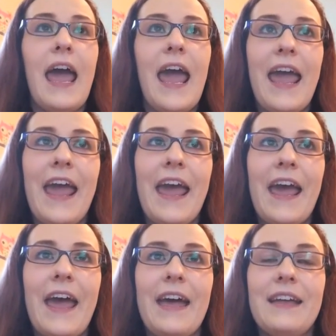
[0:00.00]

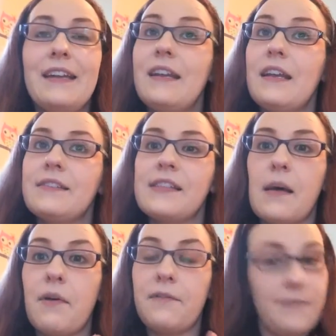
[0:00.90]
and
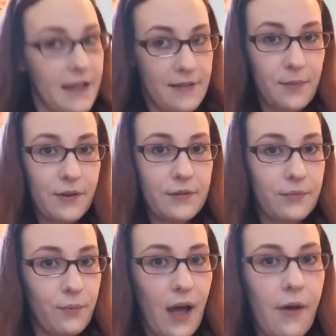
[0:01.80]
some on Facebook
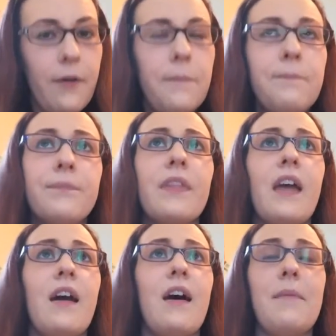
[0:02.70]
as well,
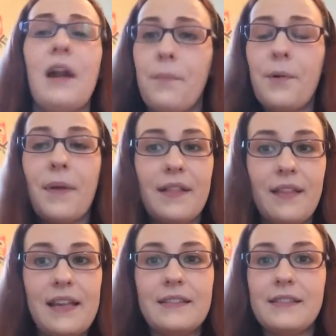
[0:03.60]
and I'll put my
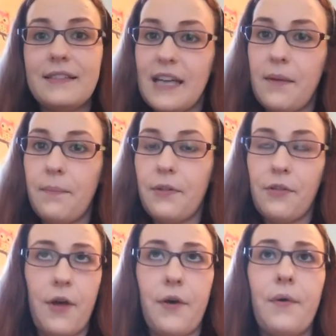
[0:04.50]
links down
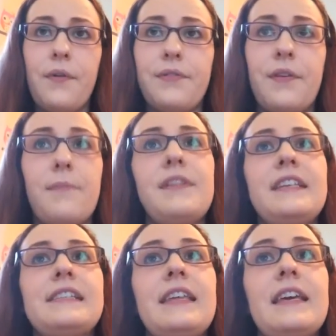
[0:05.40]
below on some of
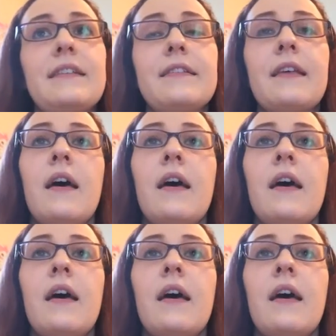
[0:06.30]
these things.